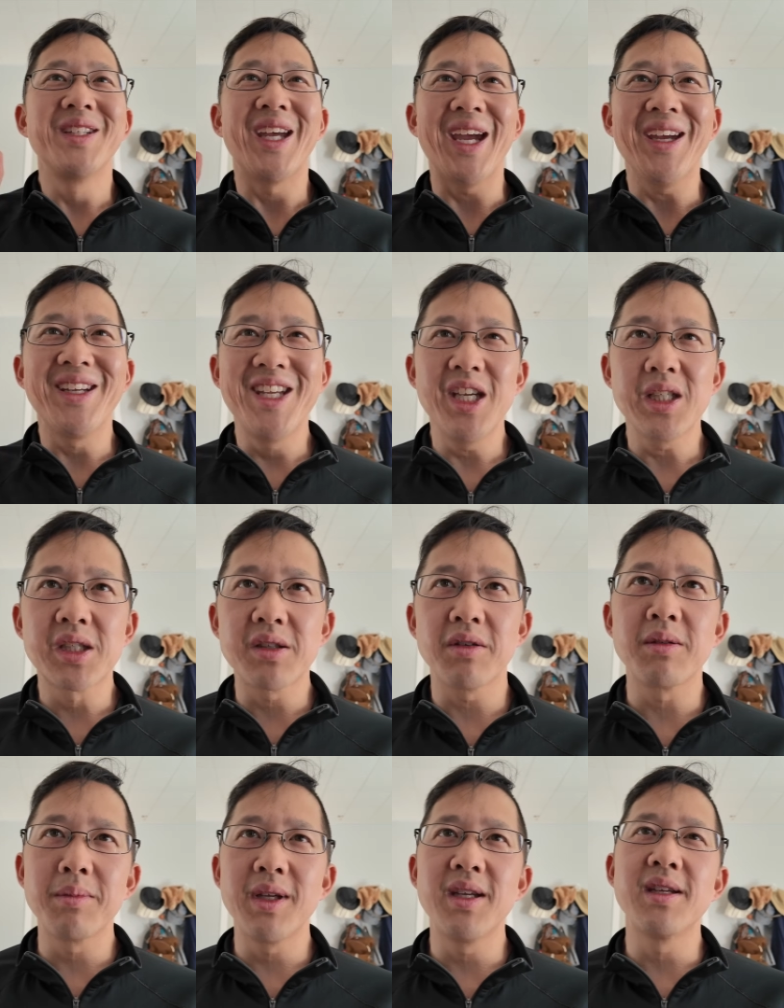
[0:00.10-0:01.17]
and he
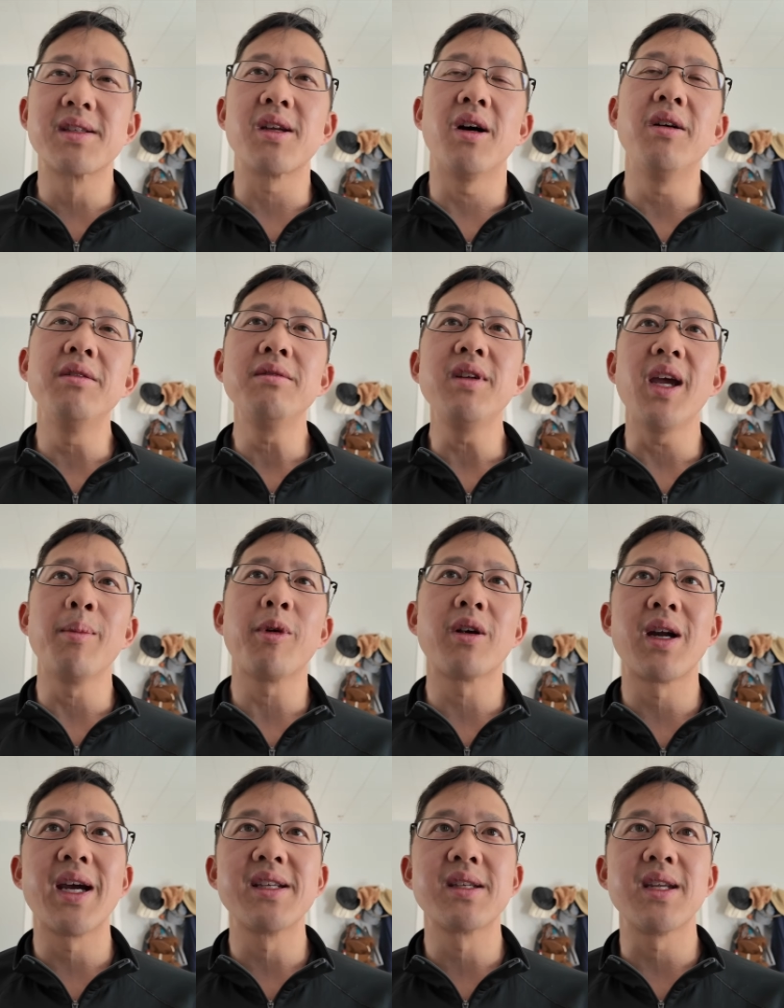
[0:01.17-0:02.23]
showed me his own
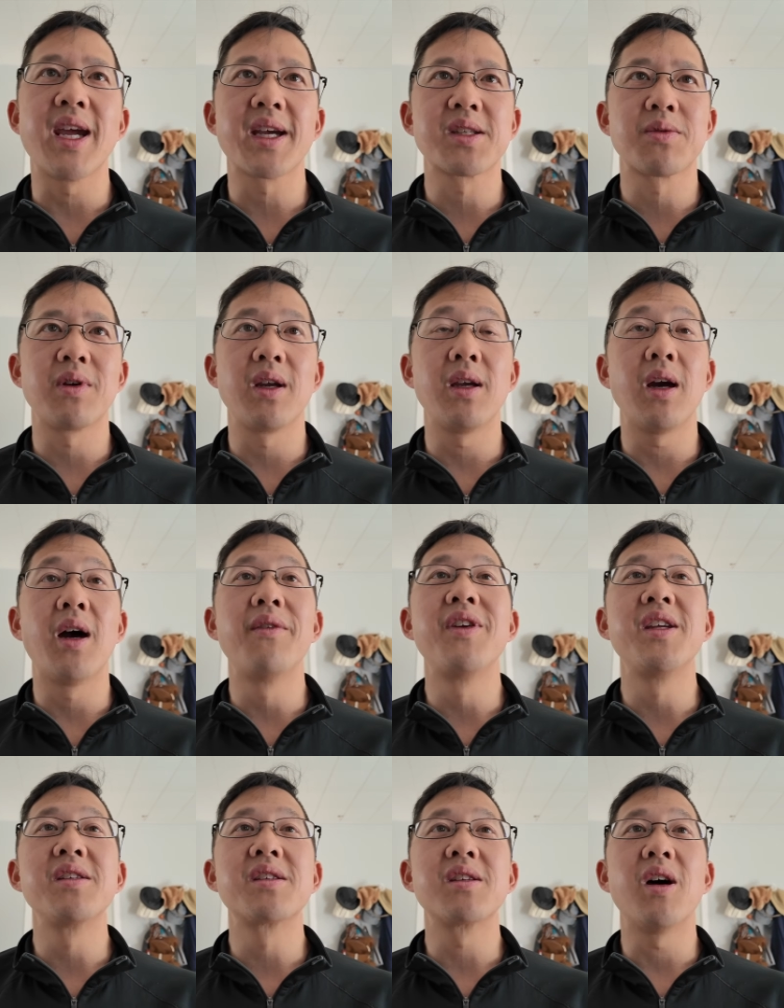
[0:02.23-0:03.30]
MRIs and x ray of
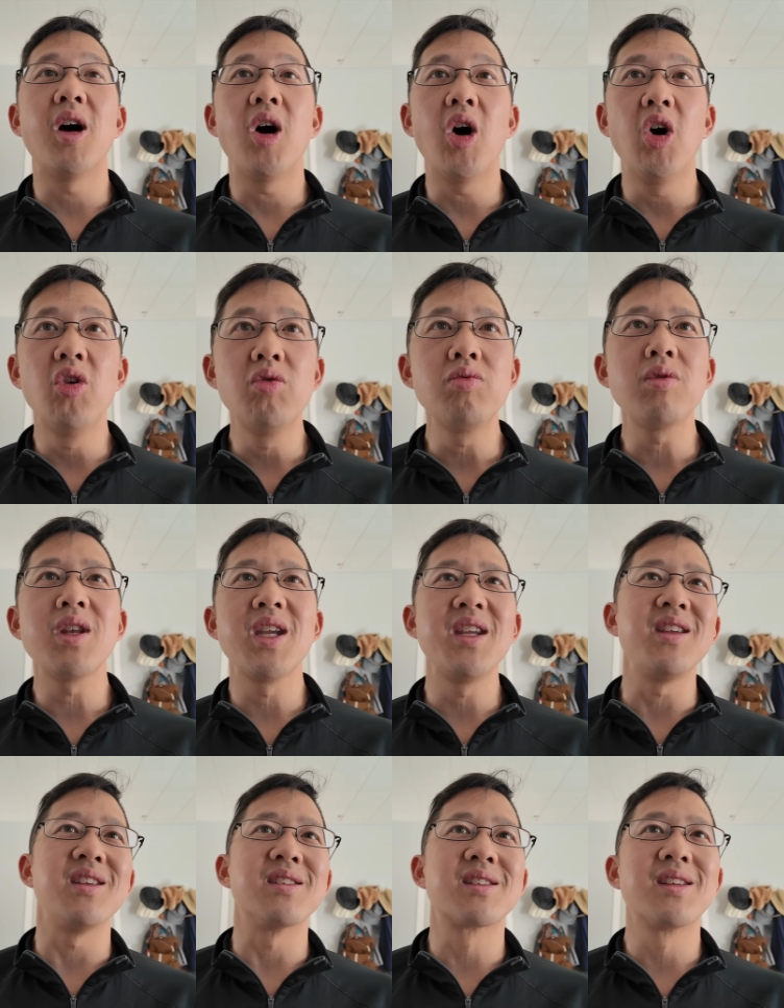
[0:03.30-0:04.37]
his own
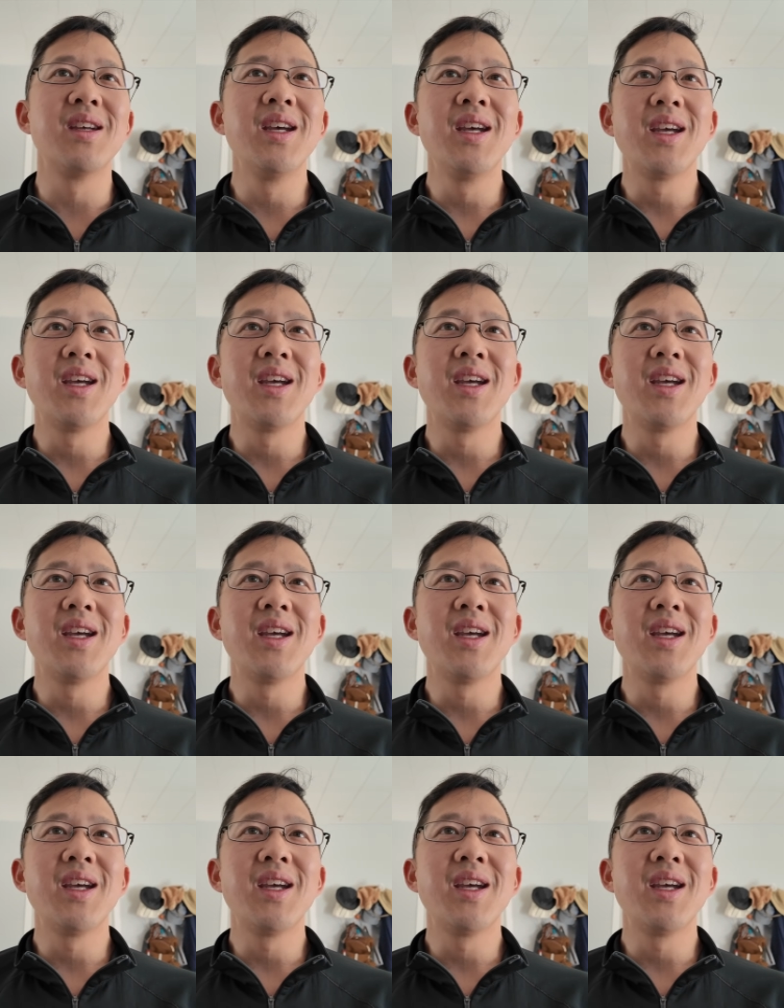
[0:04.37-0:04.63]
knees